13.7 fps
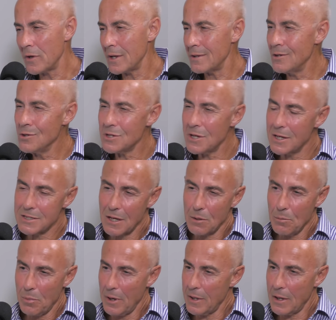And it, usually it's a
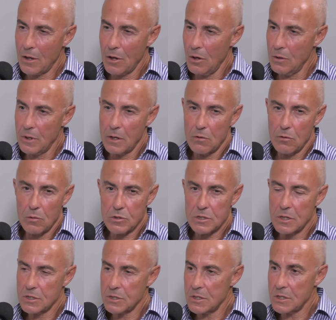complete con and they're all
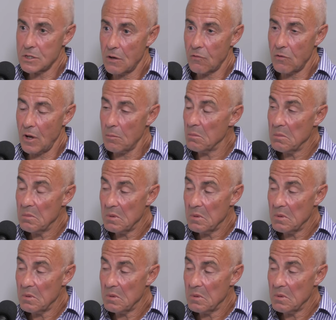stitching other up.